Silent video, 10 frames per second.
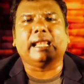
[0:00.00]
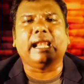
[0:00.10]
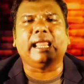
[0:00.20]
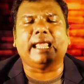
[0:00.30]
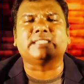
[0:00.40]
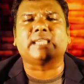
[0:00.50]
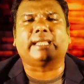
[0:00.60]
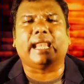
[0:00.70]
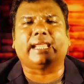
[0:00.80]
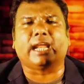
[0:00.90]
Lily is
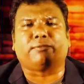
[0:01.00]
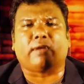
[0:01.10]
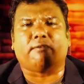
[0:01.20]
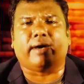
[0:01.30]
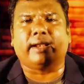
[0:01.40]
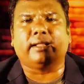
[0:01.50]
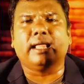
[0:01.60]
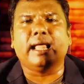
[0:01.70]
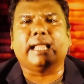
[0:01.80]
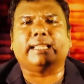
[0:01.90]
a delicate flower
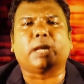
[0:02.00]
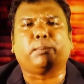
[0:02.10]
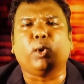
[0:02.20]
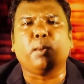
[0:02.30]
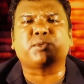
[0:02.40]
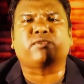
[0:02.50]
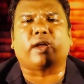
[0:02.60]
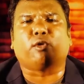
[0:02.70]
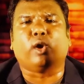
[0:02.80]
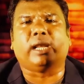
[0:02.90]
that blooms
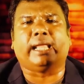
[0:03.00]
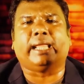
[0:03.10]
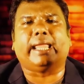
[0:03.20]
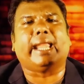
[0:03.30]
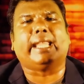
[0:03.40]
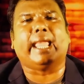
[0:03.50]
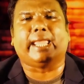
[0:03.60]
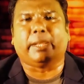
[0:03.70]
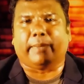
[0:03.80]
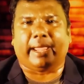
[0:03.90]
for only a
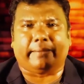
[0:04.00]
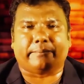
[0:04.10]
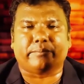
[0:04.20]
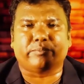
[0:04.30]
day in May.